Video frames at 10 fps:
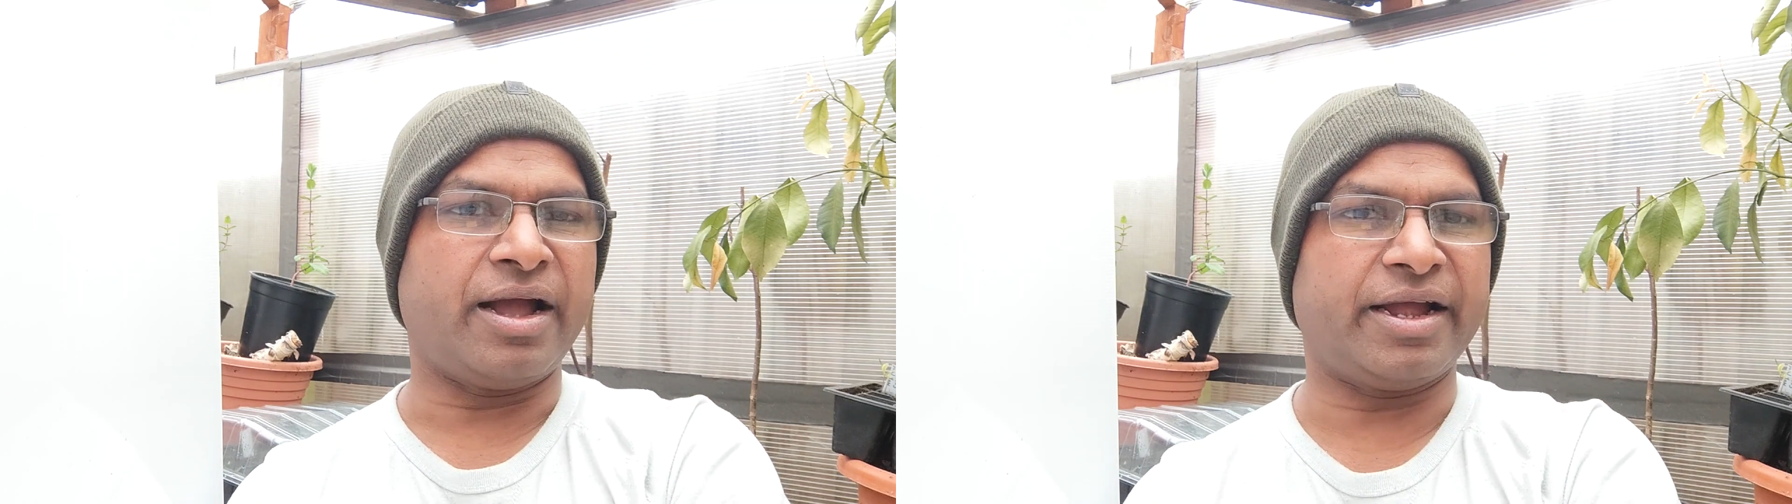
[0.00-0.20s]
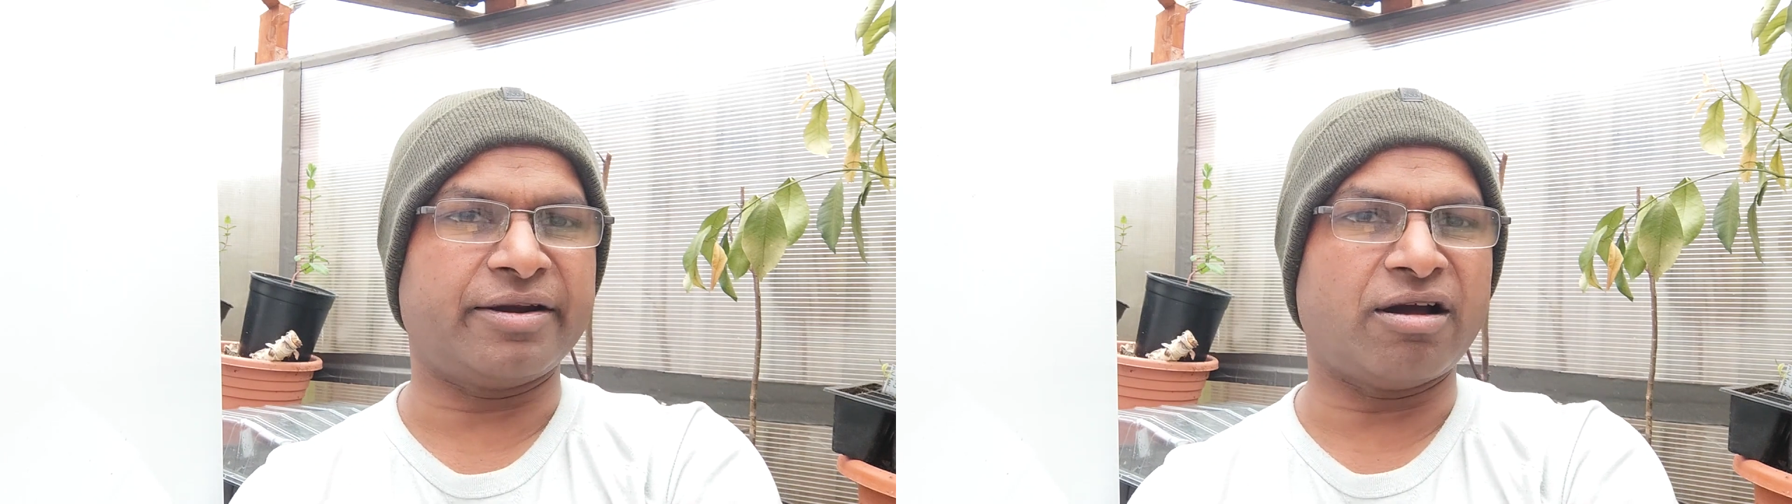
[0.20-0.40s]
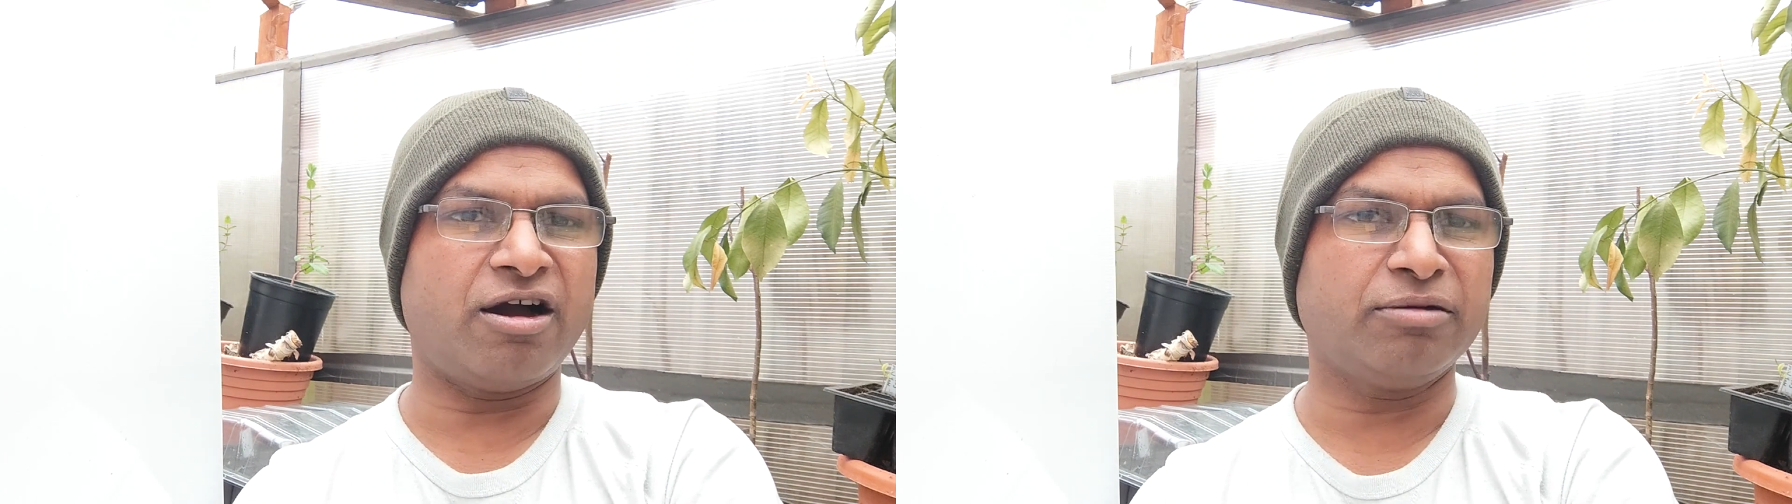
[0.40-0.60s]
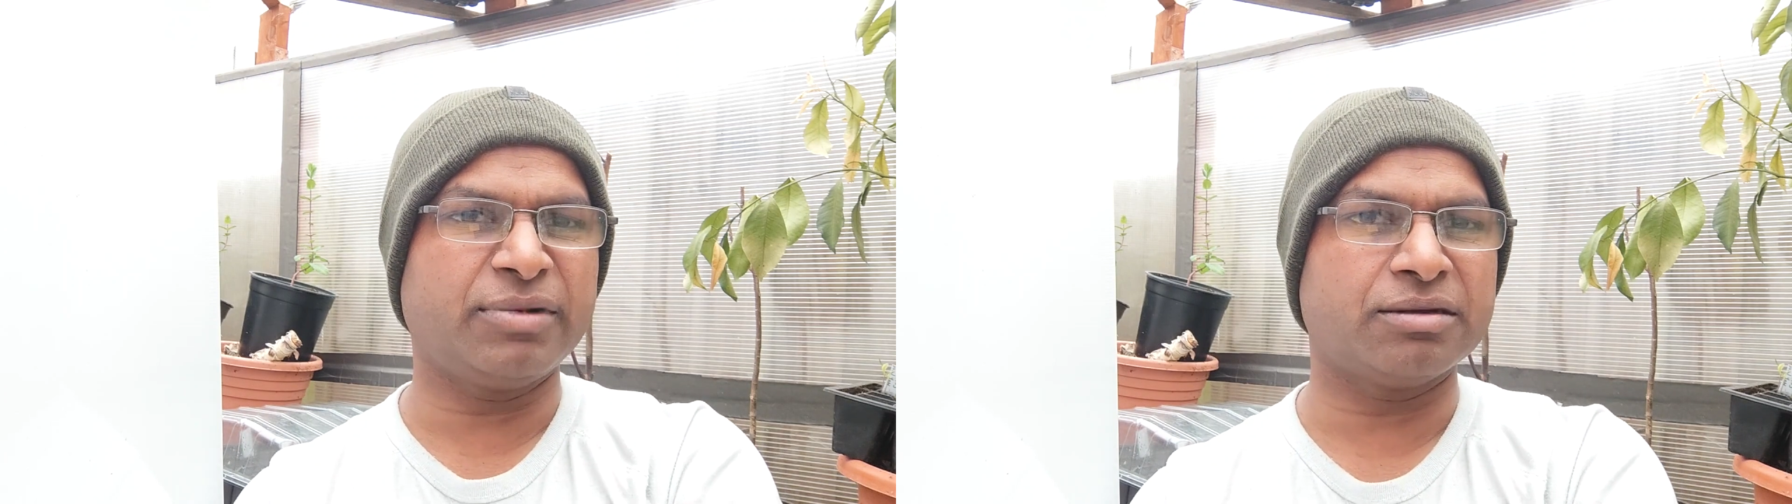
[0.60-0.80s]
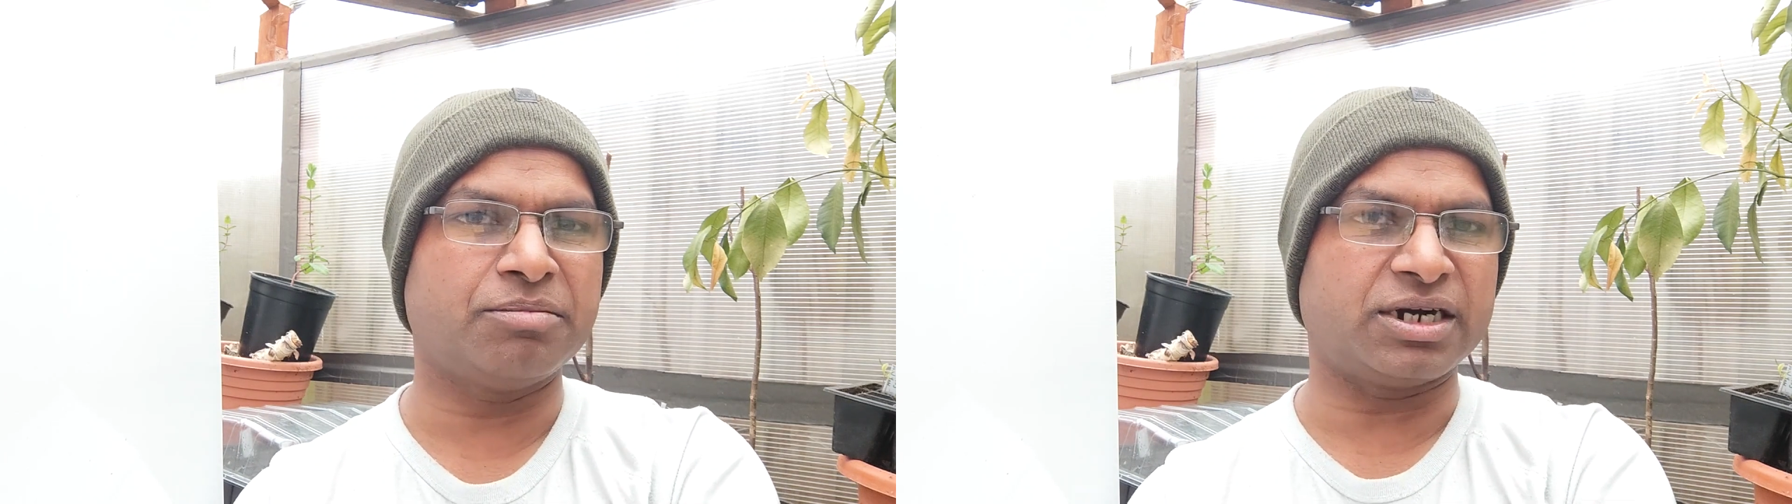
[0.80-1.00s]
and all
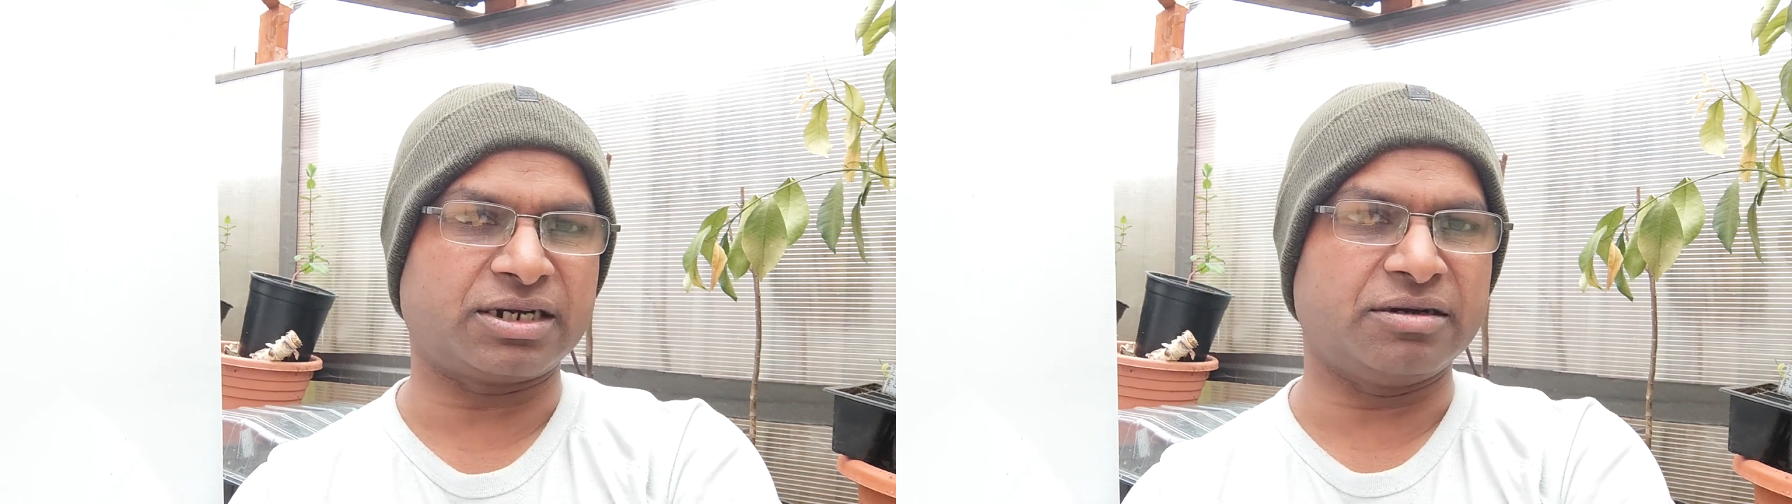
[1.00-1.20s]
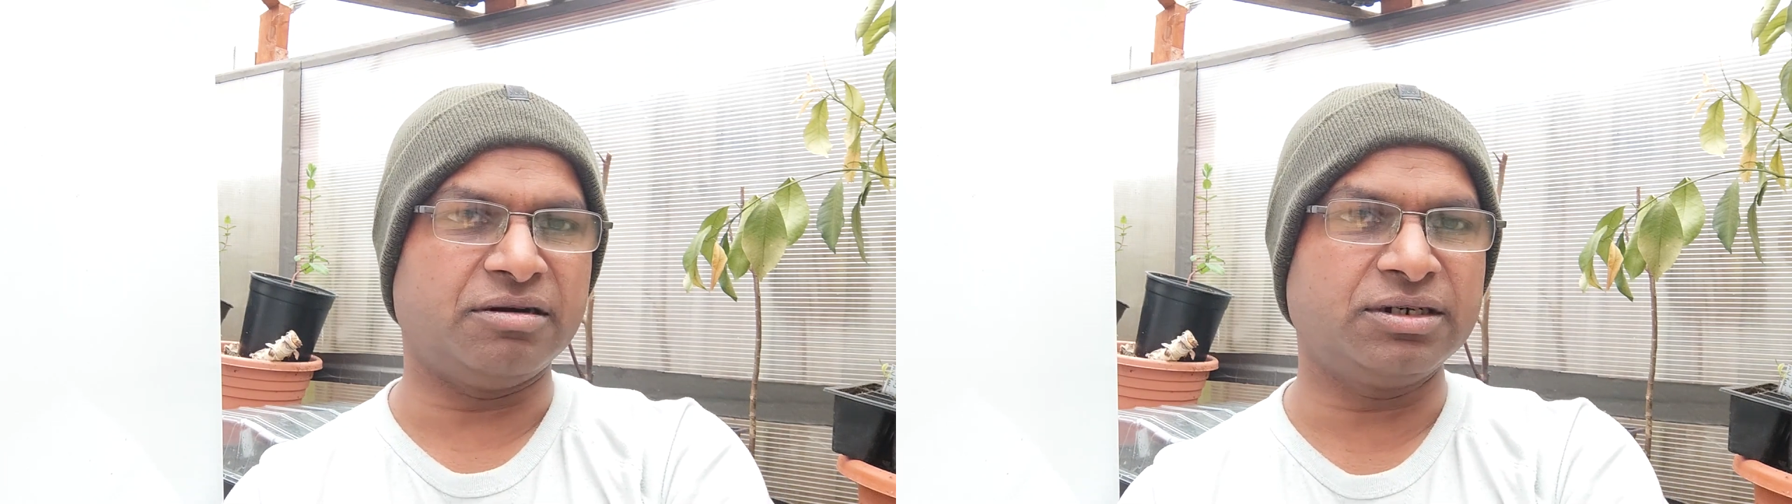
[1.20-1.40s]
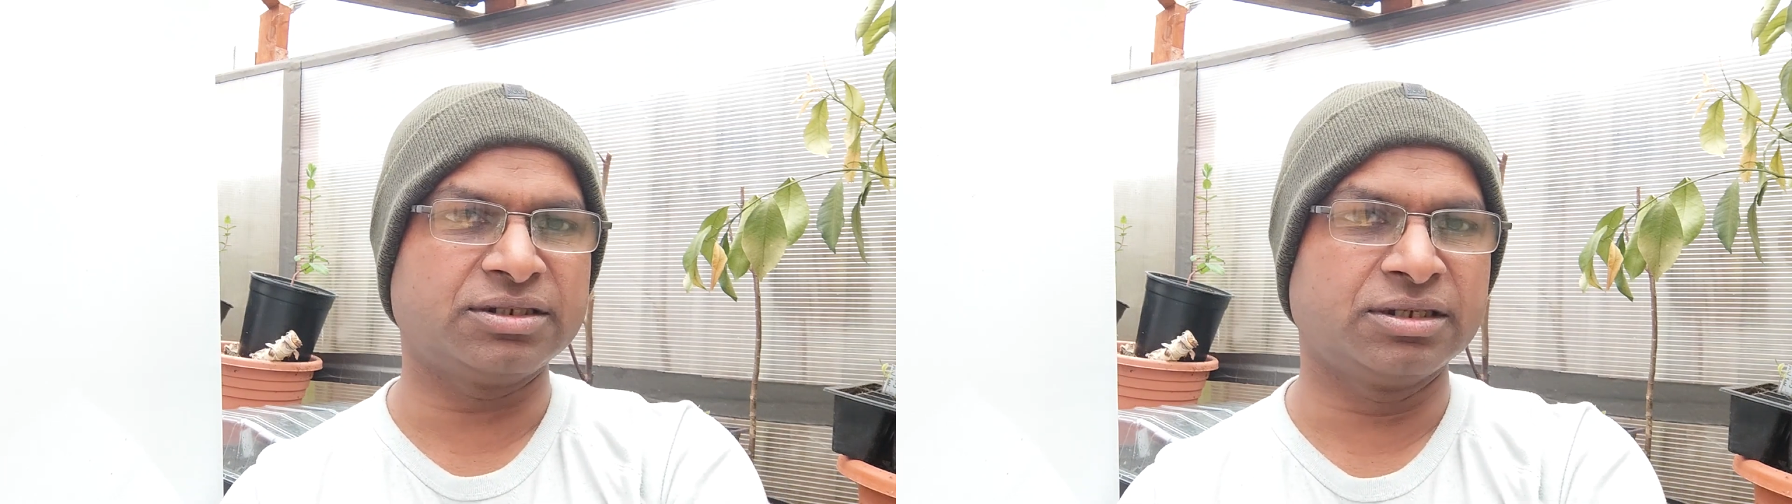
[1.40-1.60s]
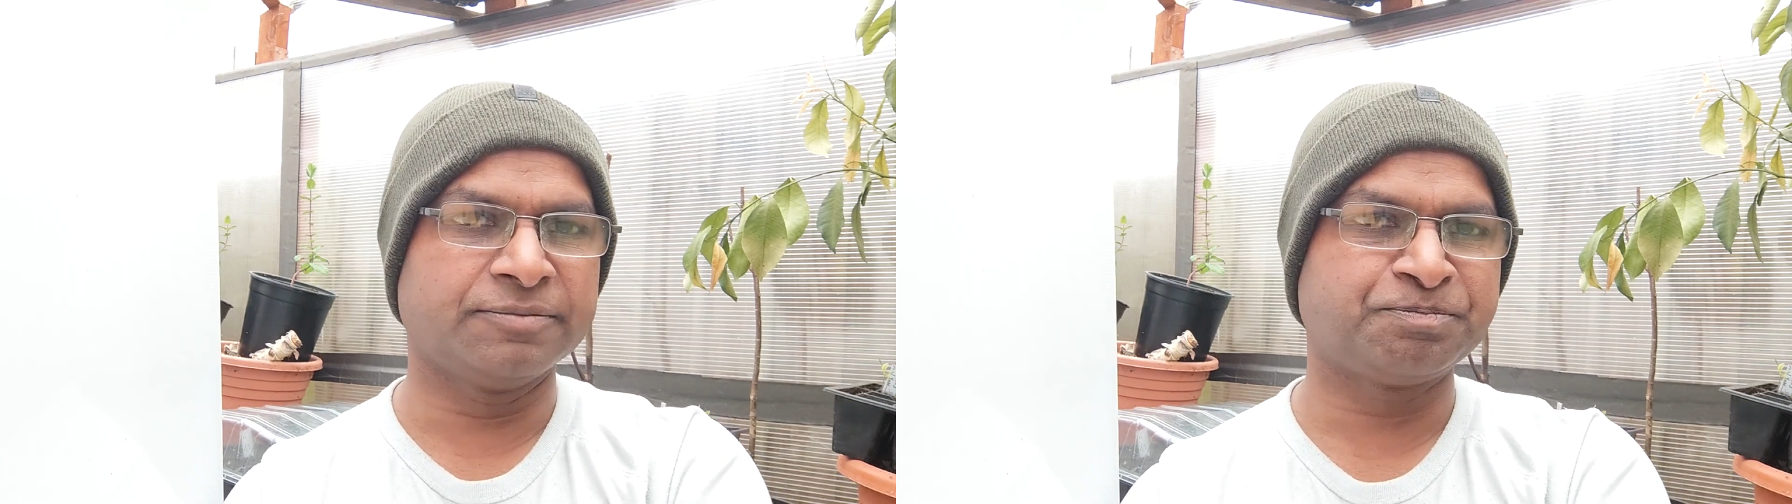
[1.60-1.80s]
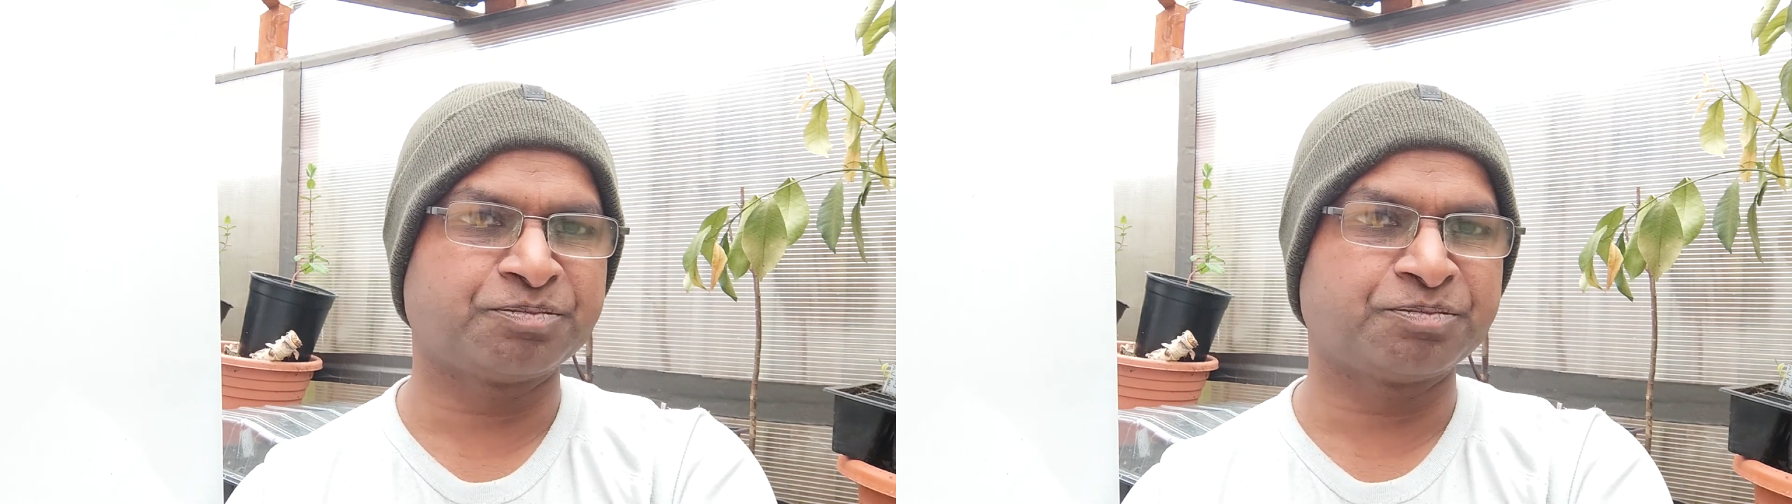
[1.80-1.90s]
my bottle gourds,